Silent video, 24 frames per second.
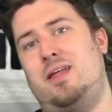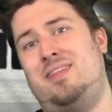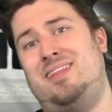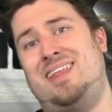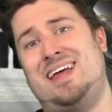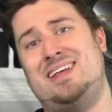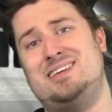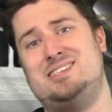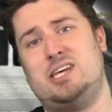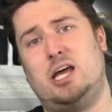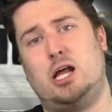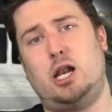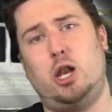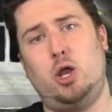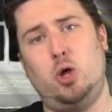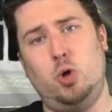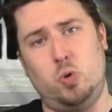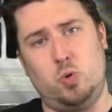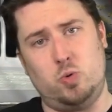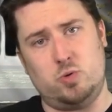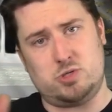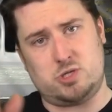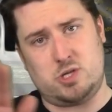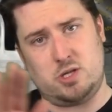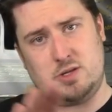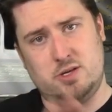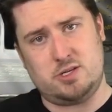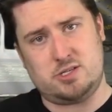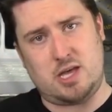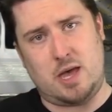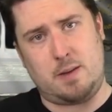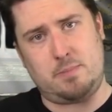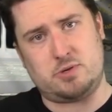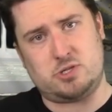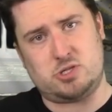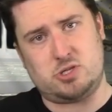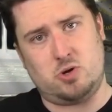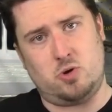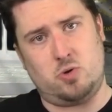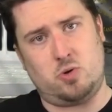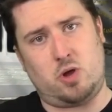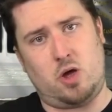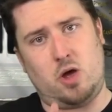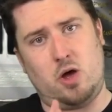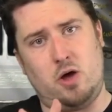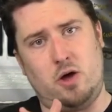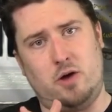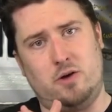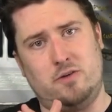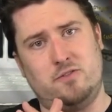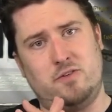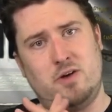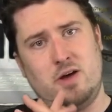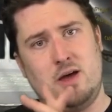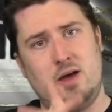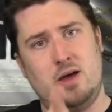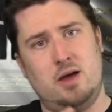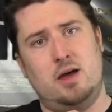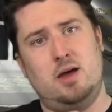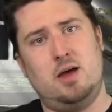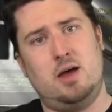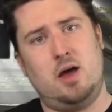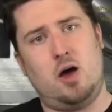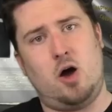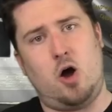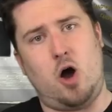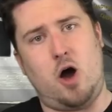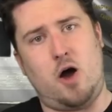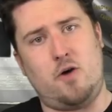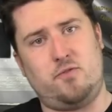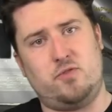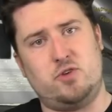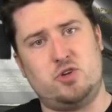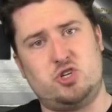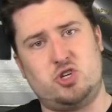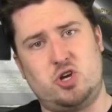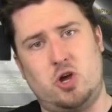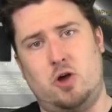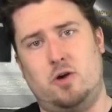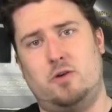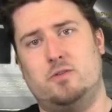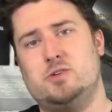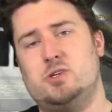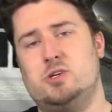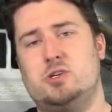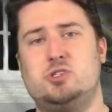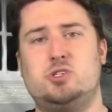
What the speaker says: And that is the close to this episode of Off the Shelves.